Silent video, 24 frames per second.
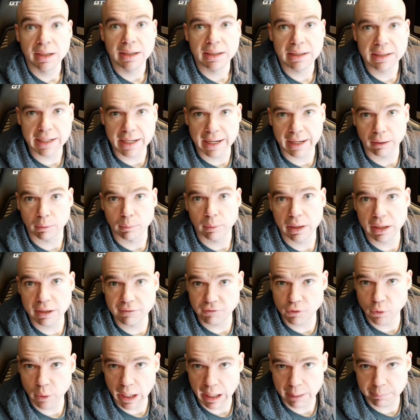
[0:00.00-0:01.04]
Now, if
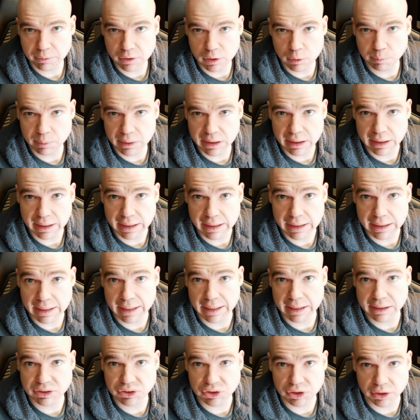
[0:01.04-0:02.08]
you happen to be in
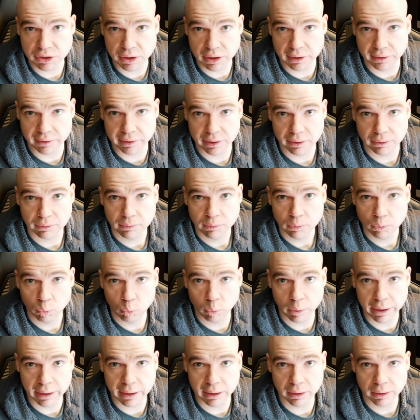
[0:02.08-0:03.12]
a scenario
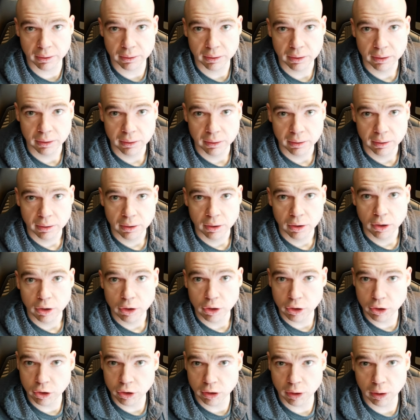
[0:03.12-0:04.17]
where
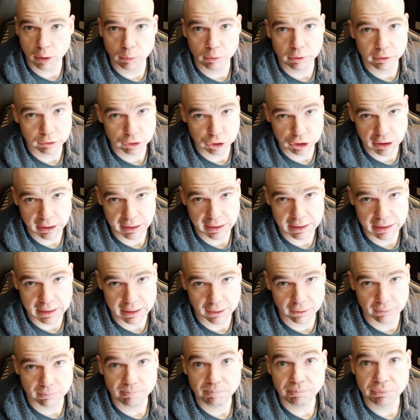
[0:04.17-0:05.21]
you know, you're checking
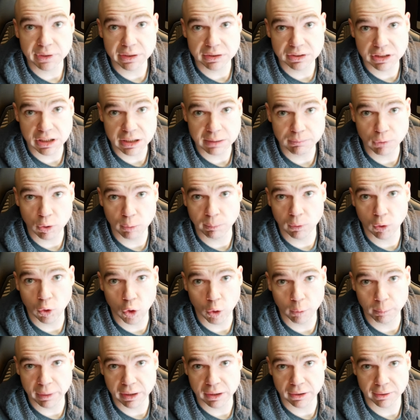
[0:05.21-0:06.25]
out the T Mobile
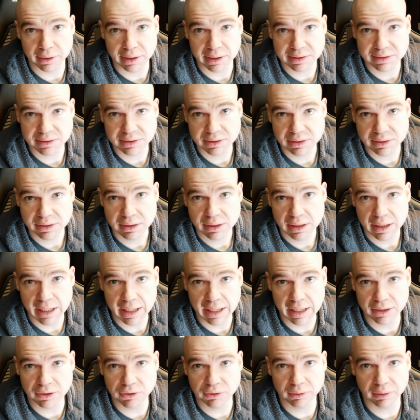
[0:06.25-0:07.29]
home internet
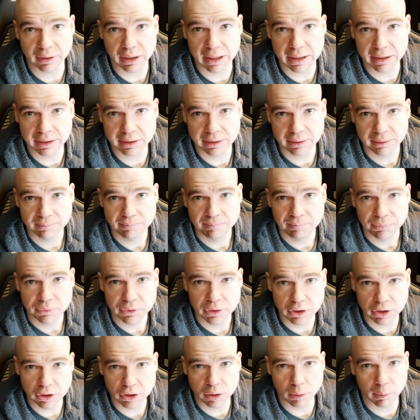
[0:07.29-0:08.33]
and you're like,
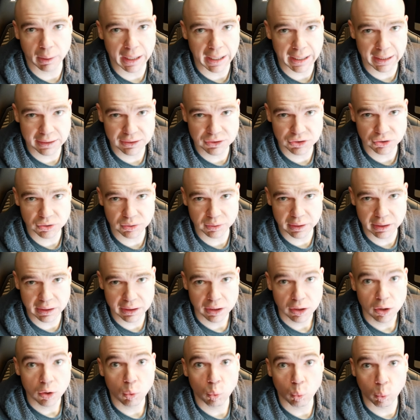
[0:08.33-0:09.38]
you know,
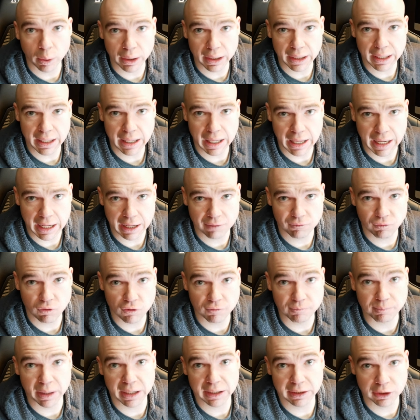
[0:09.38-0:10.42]
honestly, what I have
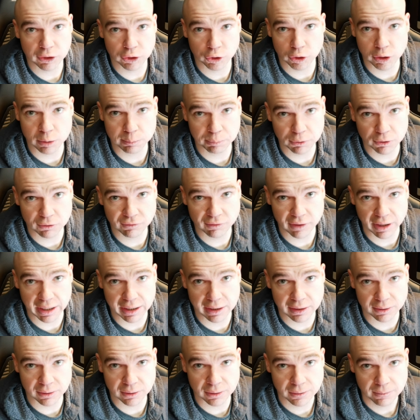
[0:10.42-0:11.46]
with my current
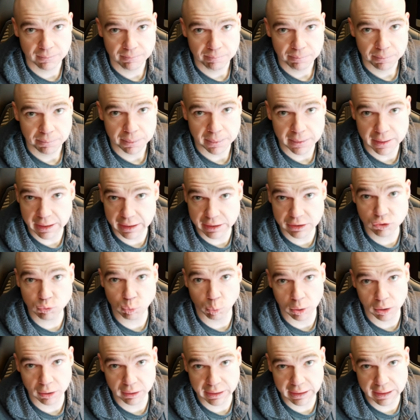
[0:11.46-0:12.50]
provider is
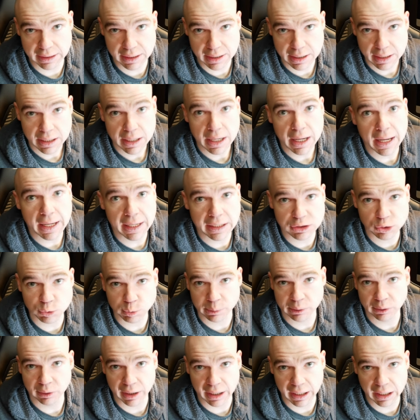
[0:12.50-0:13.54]
working, it's
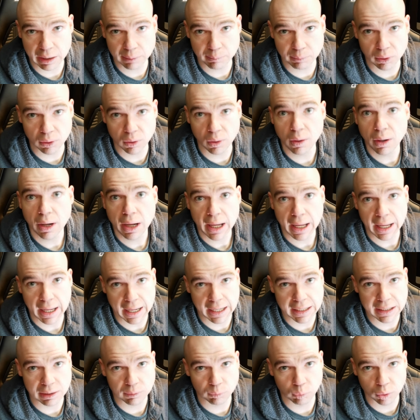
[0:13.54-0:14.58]
reliable,
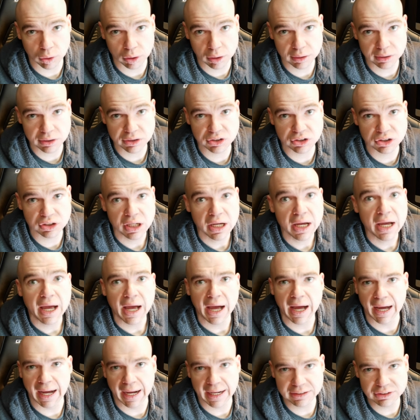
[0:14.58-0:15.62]
and it works.
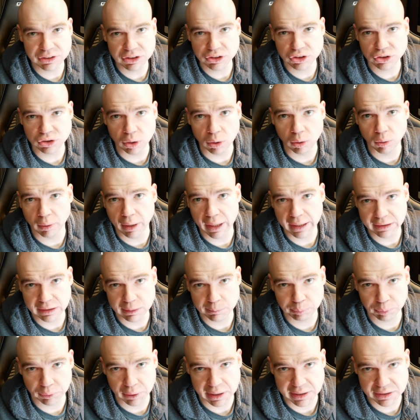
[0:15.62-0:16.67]
I just don't like the
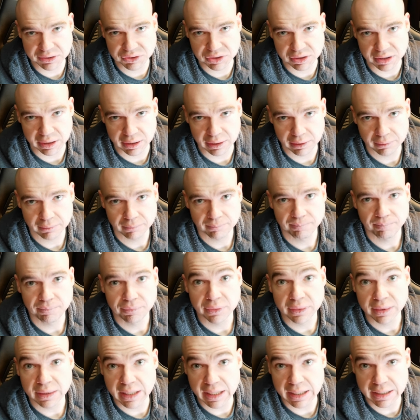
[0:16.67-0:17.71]
pricing.
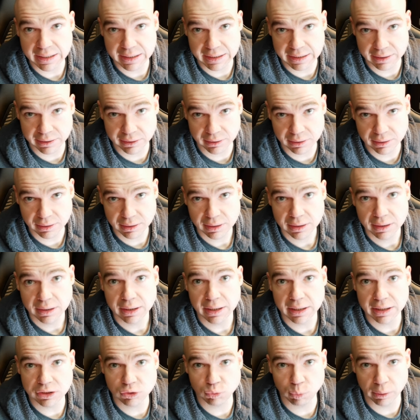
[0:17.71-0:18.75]
Then here
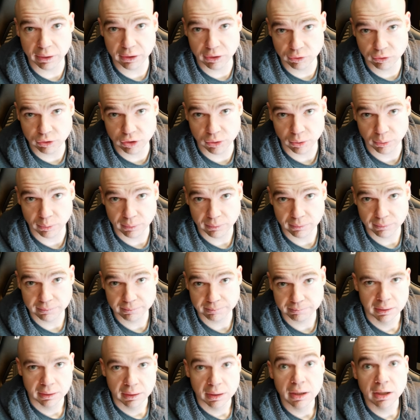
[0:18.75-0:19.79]
is what you do
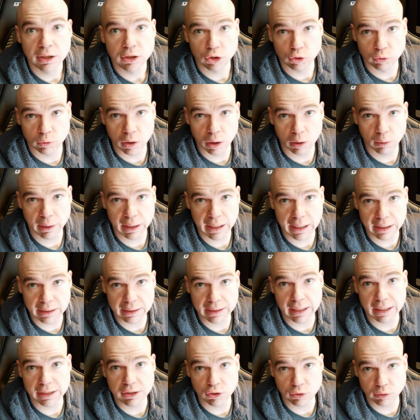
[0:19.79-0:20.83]
you go ahead
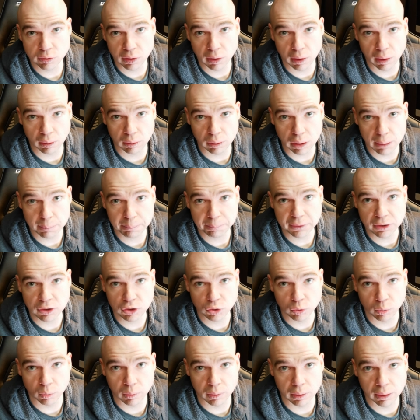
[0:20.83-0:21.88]
and you call up
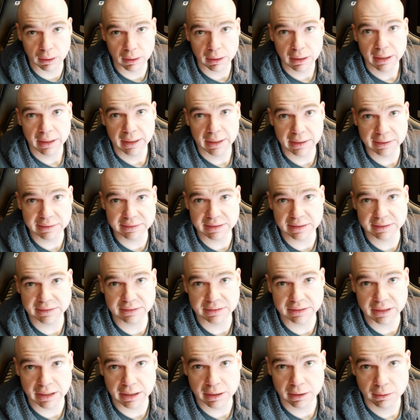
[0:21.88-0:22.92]
your
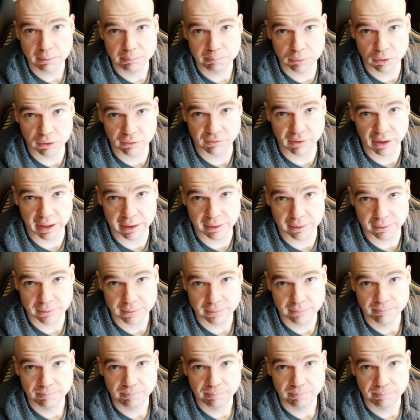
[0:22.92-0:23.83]
existing provider